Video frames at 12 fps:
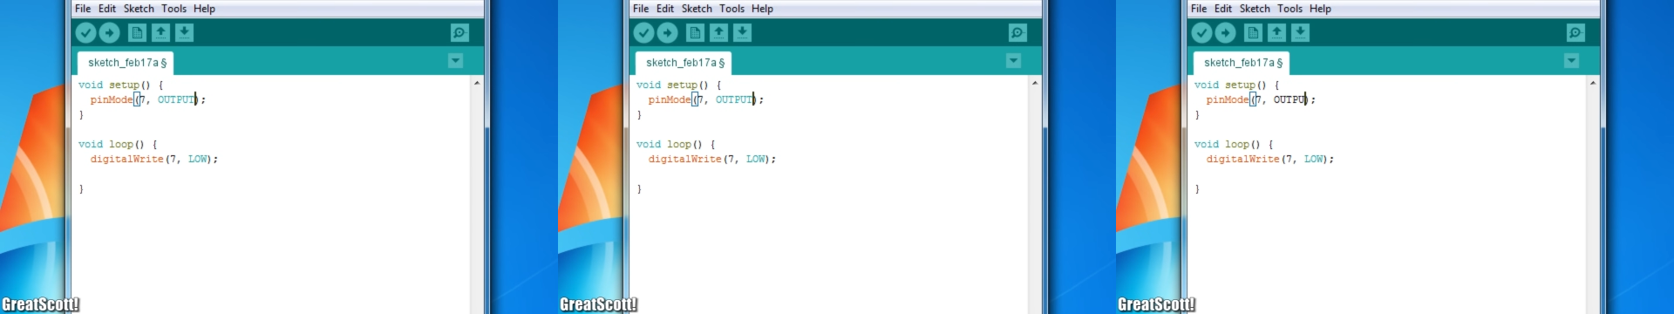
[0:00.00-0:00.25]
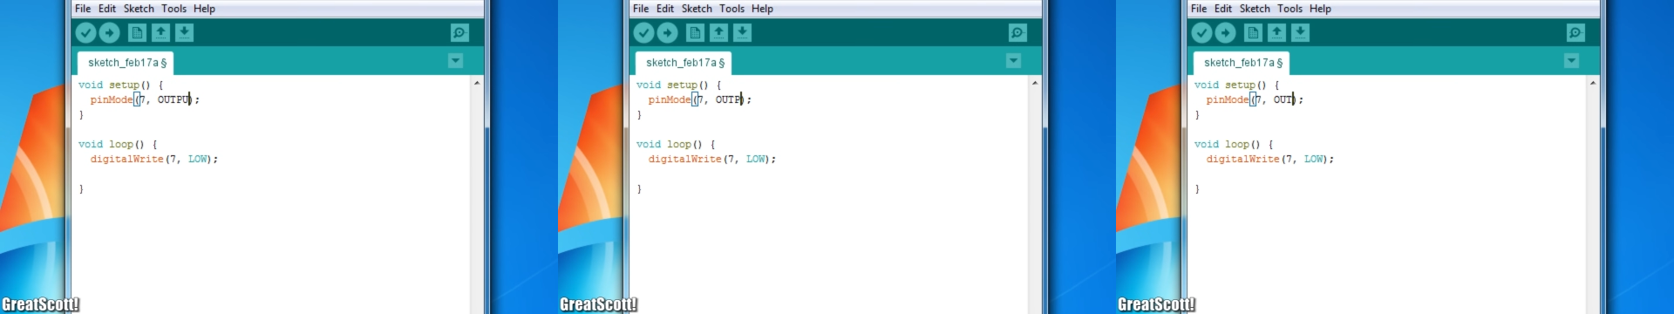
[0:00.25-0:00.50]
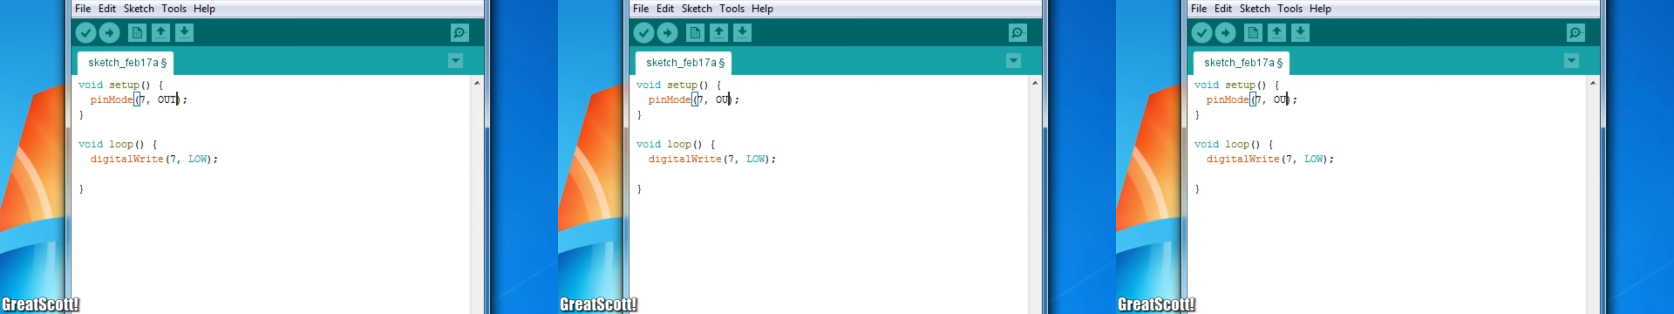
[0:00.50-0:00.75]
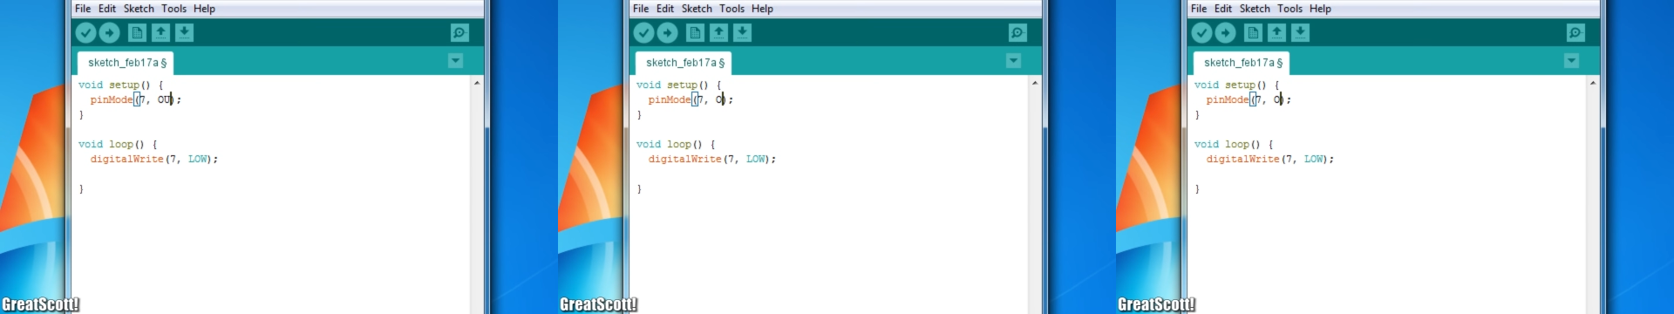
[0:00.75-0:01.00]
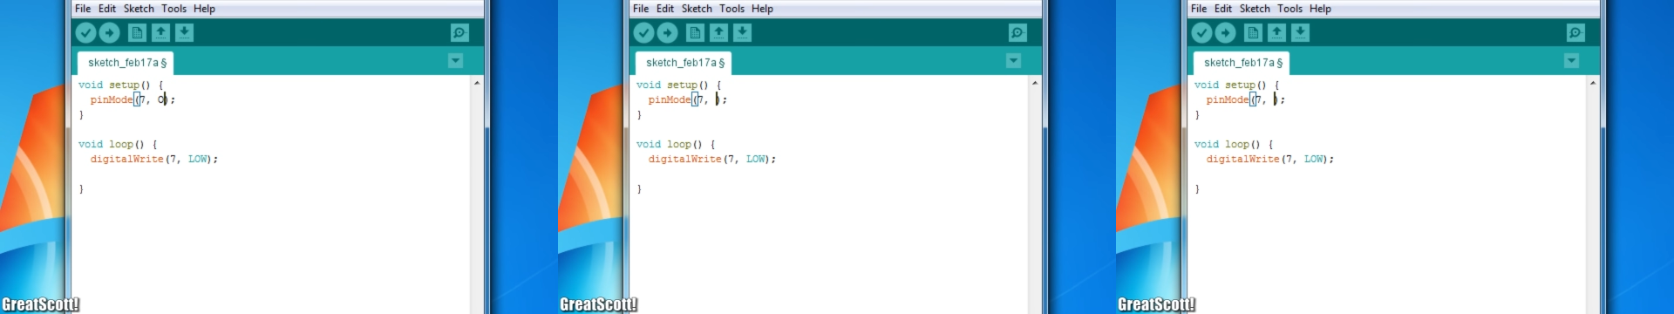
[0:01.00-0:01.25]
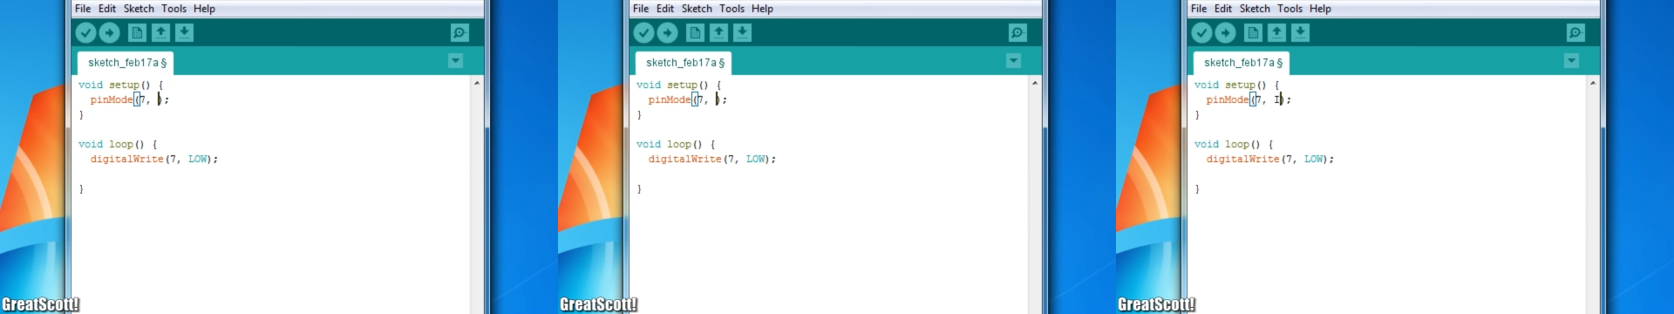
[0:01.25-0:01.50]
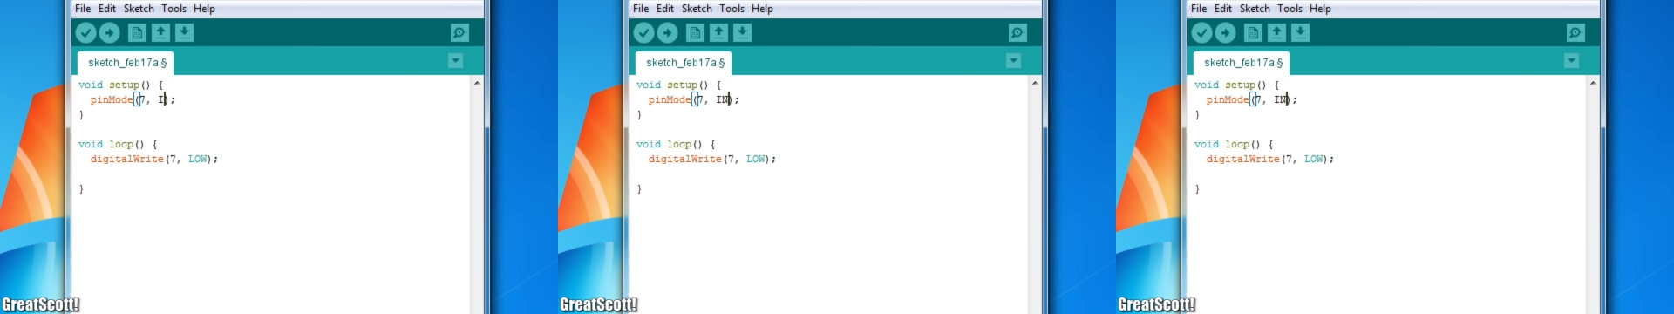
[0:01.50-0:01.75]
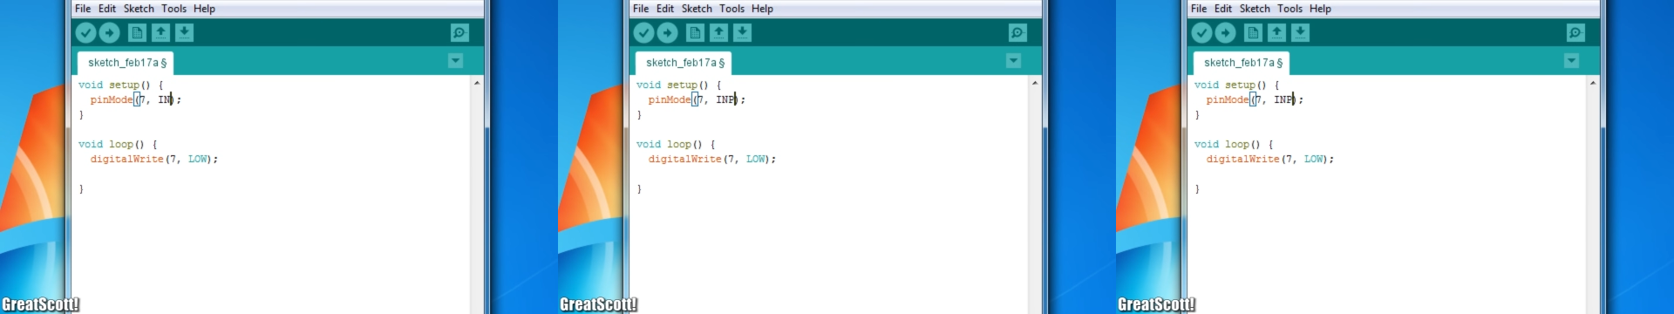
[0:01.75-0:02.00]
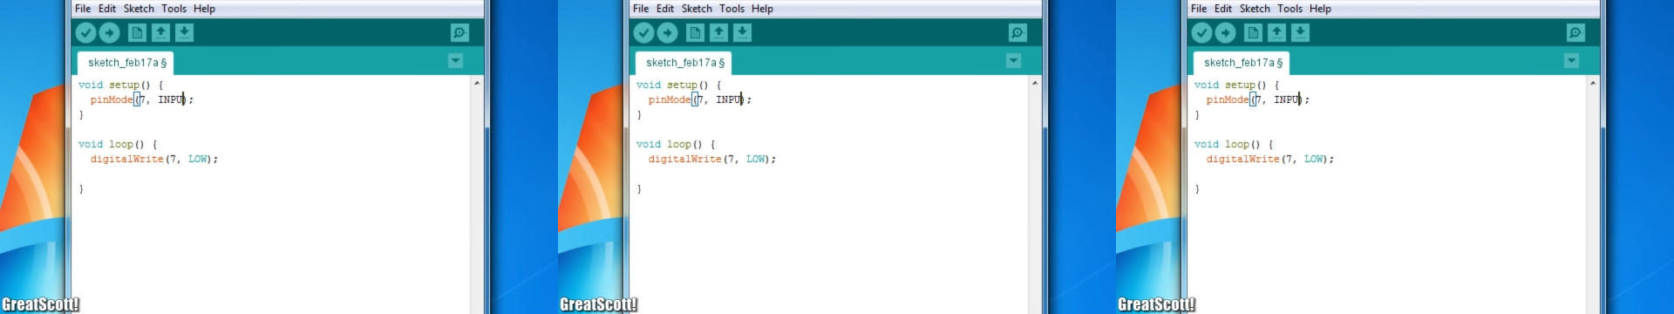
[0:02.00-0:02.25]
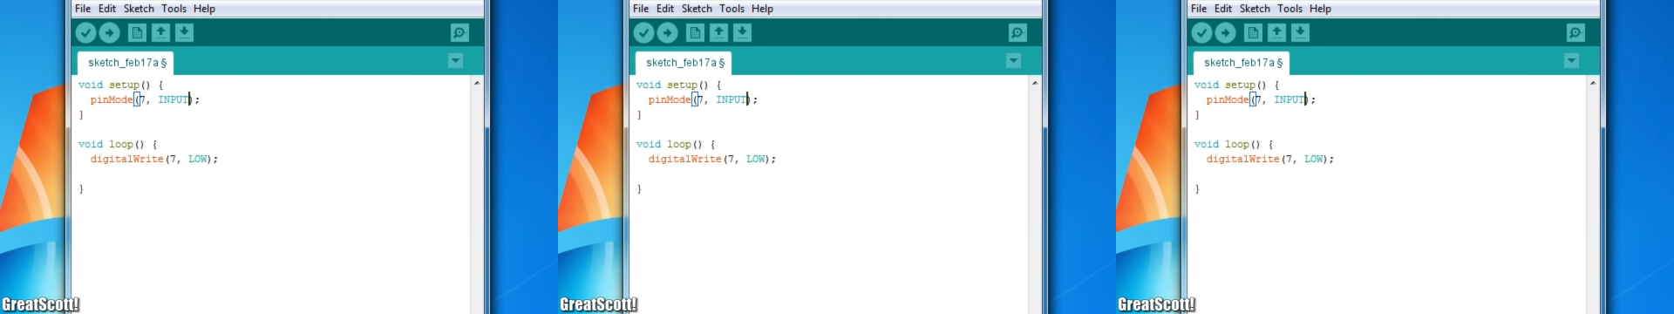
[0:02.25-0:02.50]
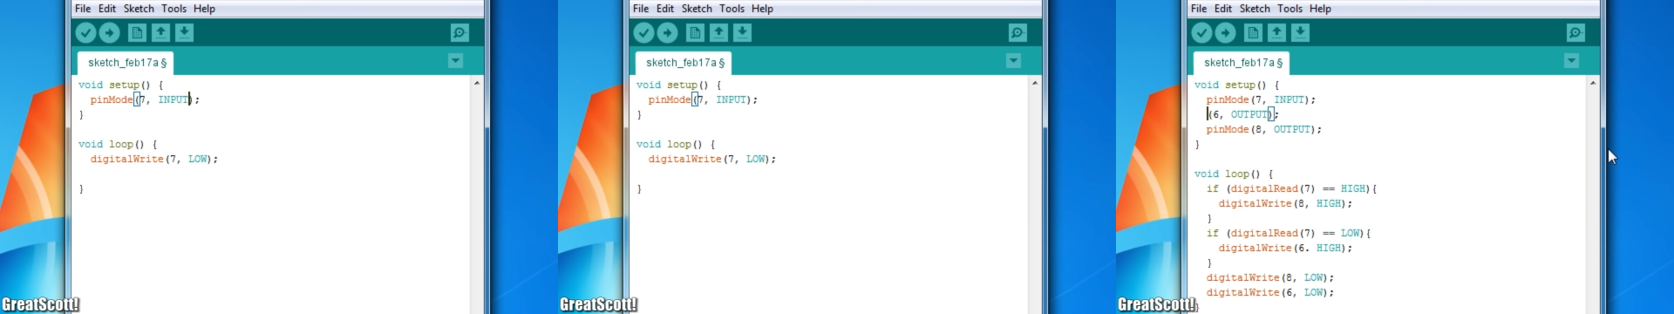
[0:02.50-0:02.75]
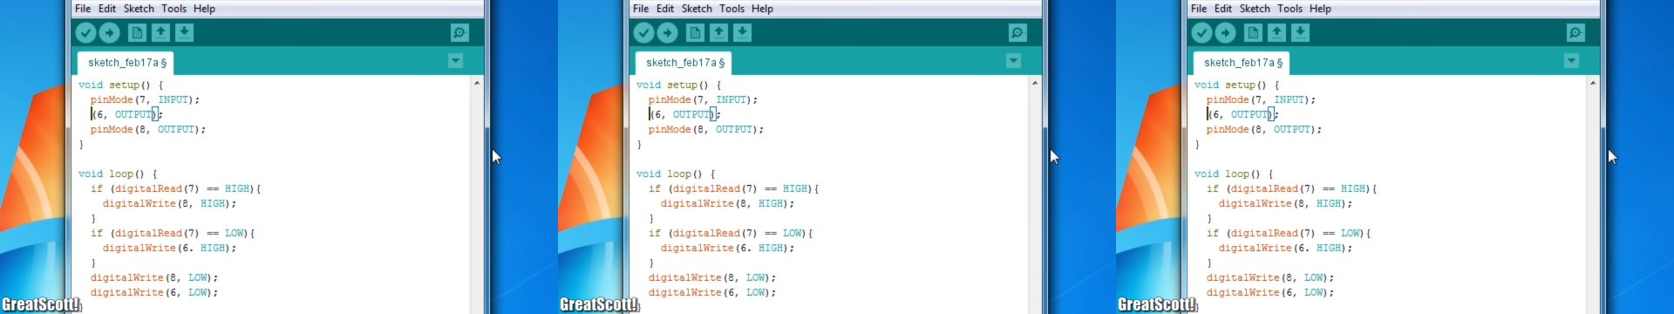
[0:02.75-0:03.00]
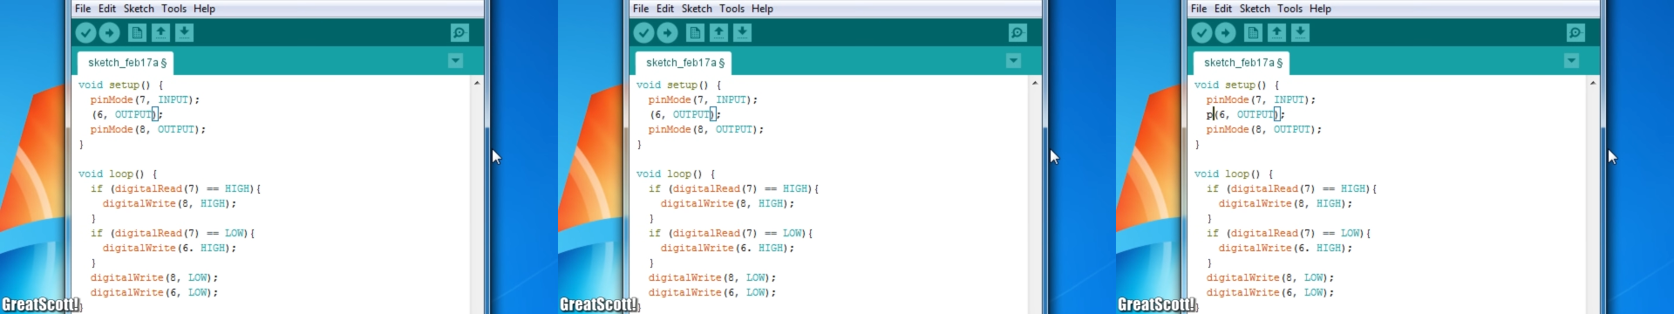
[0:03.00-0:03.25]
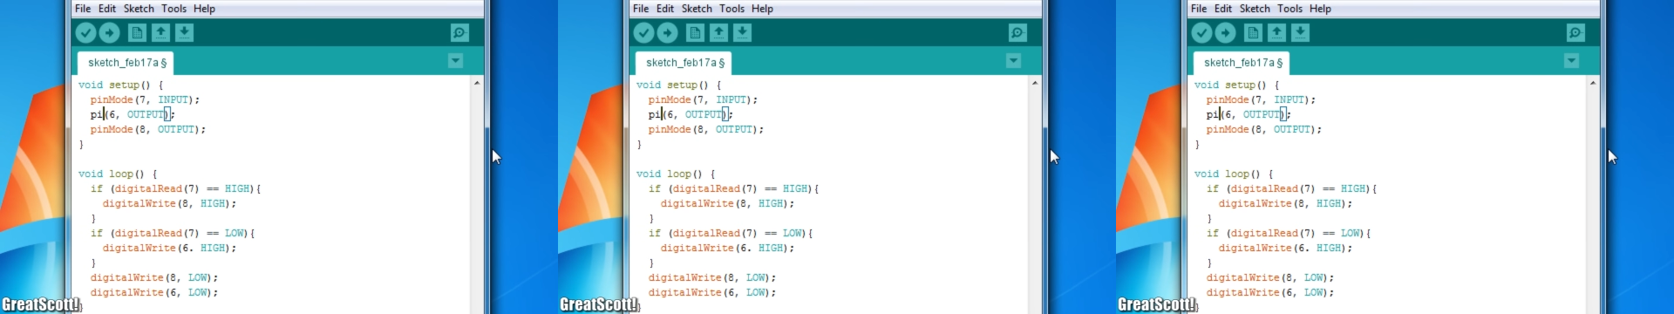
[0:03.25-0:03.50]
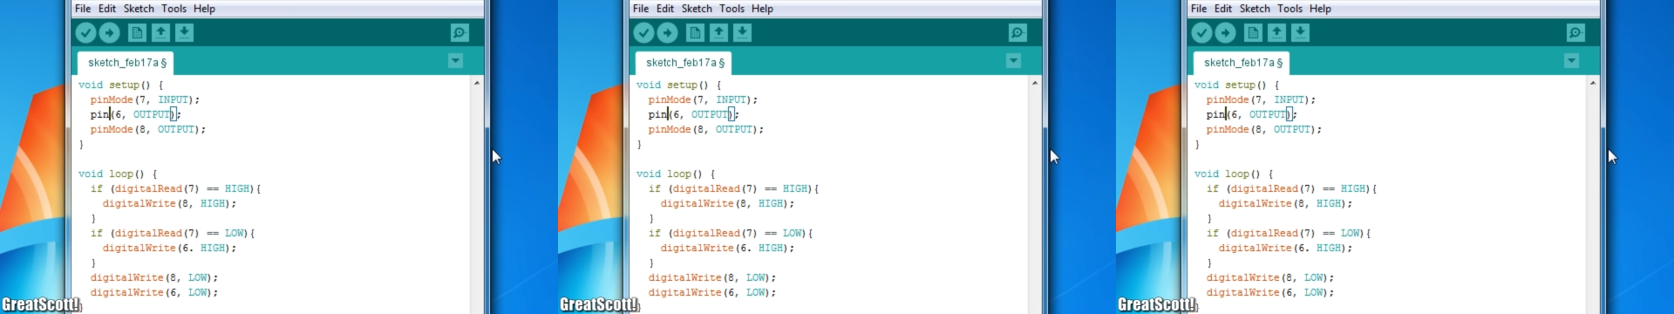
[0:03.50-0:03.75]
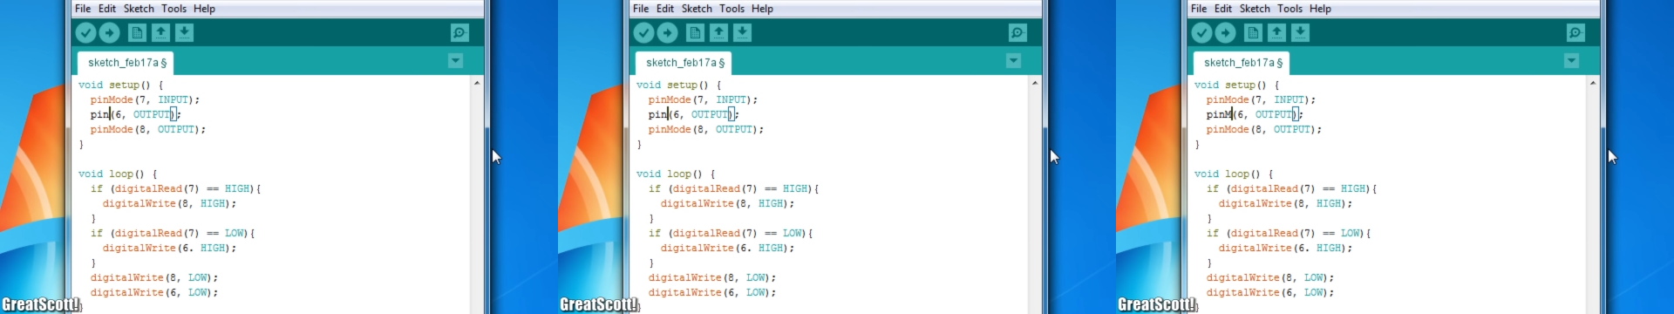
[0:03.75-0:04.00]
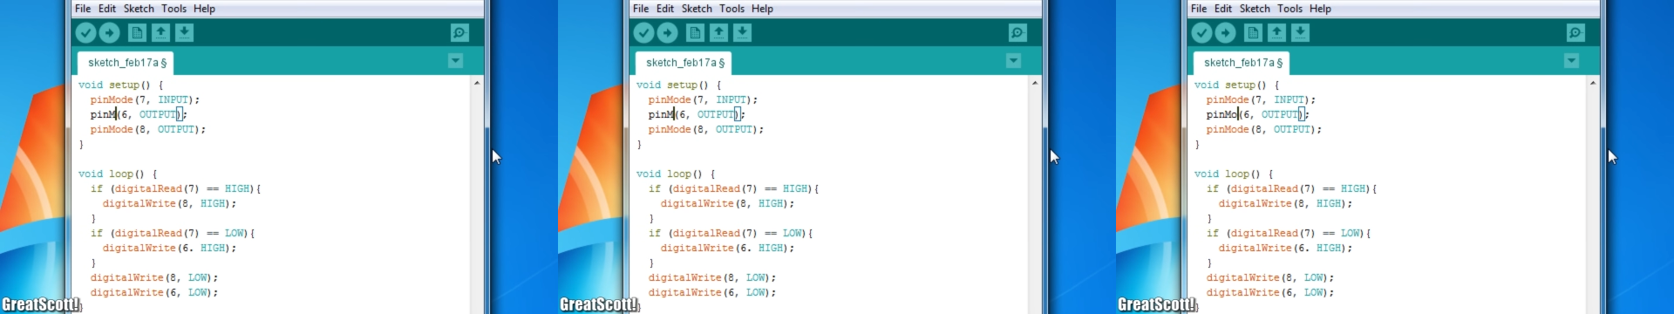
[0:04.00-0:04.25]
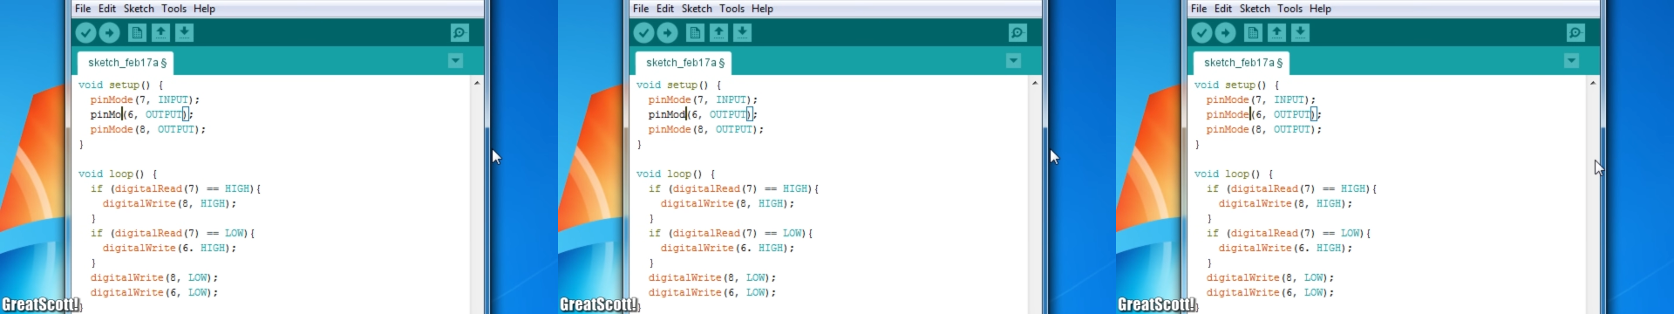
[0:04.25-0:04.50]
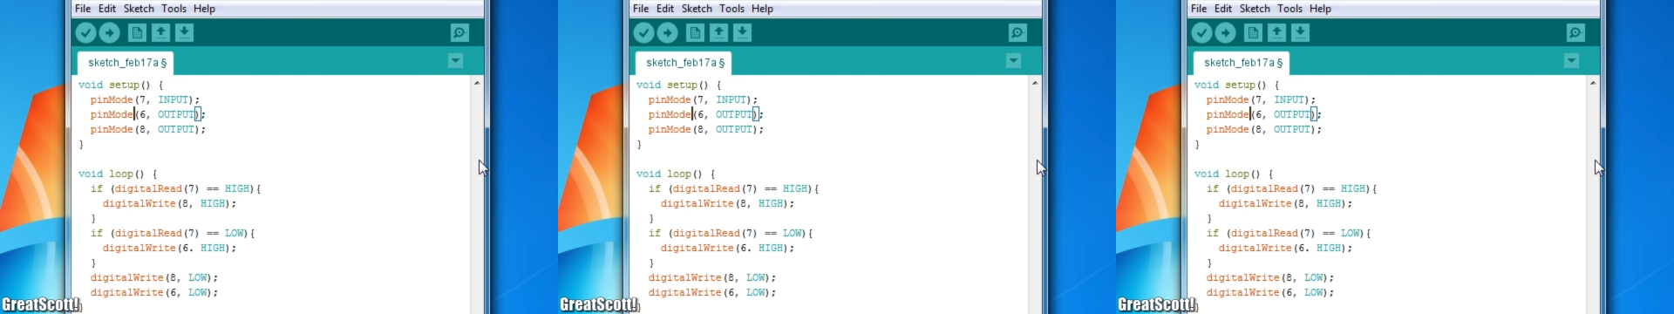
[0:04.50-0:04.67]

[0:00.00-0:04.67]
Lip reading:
No face is visible, so there are no lips to read.